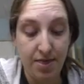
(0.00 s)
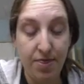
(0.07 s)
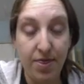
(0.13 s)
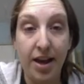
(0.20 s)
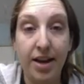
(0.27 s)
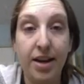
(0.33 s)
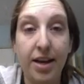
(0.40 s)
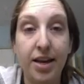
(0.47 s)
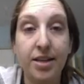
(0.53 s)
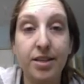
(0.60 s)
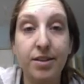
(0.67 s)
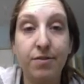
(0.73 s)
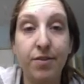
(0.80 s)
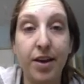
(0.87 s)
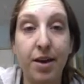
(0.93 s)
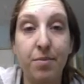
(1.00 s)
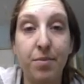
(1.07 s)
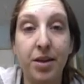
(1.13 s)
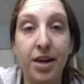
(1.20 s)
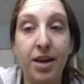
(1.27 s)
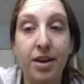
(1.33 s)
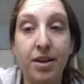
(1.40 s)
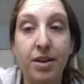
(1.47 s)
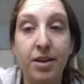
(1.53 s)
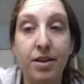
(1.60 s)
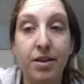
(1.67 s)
that his family